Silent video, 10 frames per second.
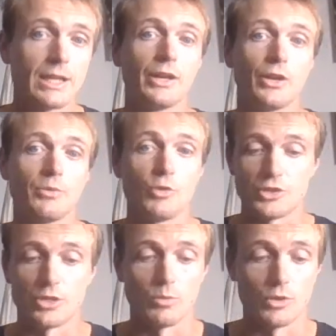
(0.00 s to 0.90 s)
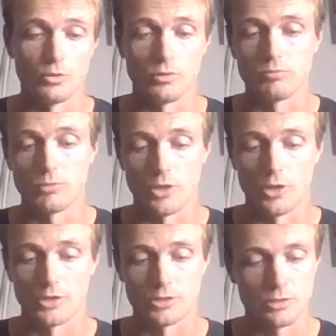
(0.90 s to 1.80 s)
and I appreciate what you
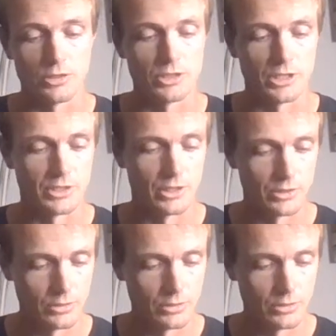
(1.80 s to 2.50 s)
guys suggested.